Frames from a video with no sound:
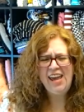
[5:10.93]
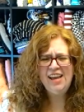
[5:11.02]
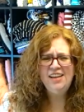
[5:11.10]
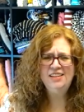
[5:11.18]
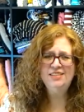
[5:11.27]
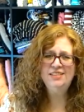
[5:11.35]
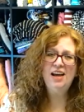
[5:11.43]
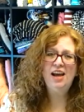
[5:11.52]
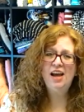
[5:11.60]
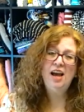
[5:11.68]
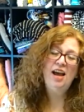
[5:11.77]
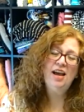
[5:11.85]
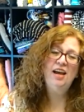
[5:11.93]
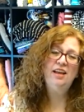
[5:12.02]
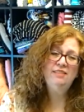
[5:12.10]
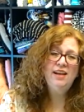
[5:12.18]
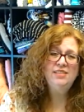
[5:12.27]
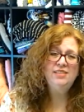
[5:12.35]
and
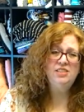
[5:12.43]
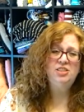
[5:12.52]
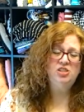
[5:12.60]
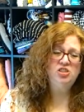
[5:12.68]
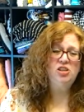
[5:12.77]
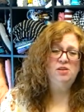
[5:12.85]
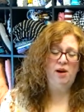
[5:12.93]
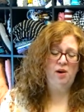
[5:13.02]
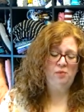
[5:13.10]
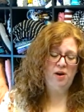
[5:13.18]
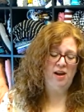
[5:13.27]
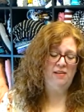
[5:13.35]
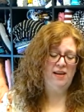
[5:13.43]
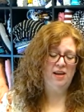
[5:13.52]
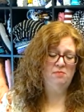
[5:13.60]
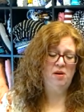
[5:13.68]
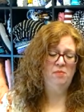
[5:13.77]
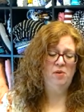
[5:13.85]
that's usually about where I
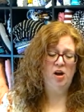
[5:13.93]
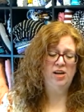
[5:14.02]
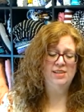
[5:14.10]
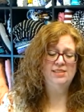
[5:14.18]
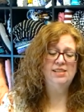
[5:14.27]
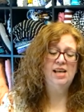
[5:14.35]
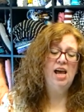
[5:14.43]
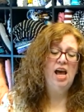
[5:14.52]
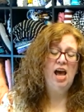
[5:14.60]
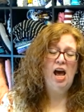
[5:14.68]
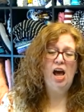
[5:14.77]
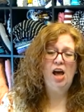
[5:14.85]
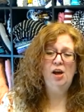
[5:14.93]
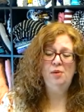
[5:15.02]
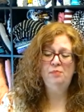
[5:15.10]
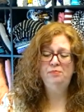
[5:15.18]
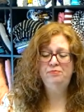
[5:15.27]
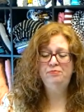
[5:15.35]
like my bodice.
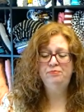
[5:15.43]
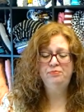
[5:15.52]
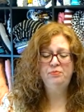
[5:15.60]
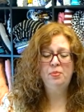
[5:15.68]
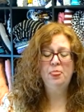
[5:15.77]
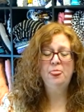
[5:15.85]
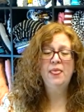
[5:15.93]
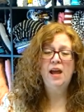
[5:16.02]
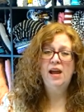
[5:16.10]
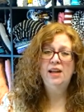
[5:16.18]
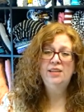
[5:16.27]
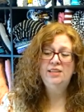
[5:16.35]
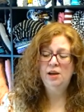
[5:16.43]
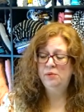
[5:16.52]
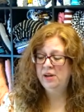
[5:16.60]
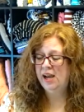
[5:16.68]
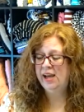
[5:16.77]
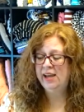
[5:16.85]
Um, now
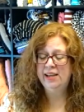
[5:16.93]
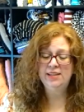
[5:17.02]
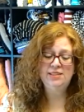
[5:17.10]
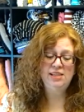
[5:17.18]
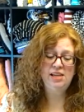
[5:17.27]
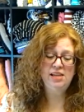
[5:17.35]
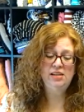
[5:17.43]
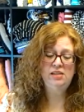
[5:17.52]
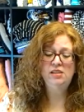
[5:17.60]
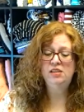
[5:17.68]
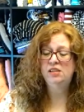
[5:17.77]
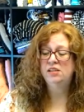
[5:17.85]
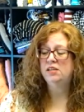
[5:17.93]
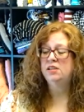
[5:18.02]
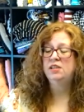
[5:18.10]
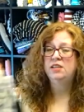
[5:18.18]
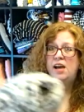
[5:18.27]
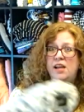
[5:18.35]
when I did
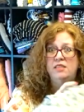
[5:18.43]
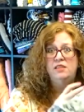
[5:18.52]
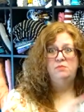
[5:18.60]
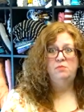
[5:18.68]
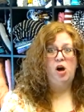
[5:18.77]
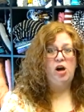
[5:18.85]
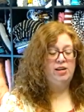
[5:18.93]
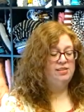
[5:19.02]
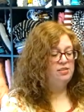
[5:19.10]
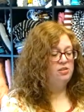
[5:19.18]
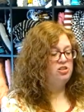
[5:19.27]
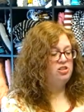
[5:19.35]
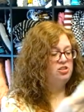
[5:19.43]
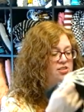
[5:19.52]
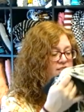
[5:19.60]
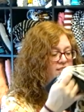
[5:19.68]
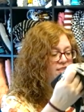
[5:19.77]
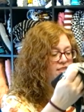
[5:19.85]
cut the bodice, I'll just use
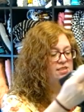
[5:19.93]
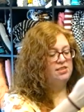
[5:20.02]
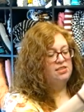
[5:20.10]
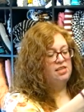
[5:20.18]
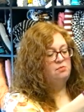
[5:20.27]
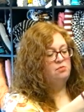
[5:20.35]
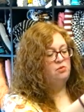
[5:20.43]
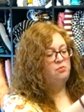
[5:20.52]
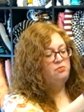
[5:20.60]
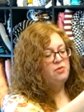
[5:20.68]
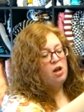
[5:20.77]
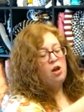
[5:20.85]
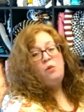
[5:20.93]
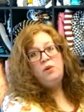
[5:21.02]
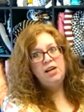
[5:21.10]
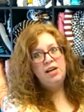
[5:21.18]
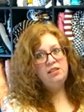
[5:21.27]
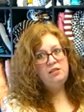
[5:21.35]
this as an example.
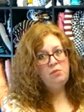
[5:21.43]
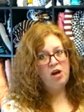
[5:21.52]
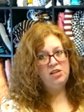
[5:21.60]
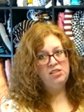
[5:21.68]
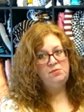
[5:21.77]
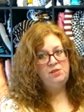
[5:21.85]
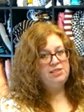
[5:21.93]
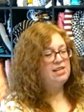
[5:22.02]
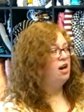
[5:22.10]
When I cut the bodice piece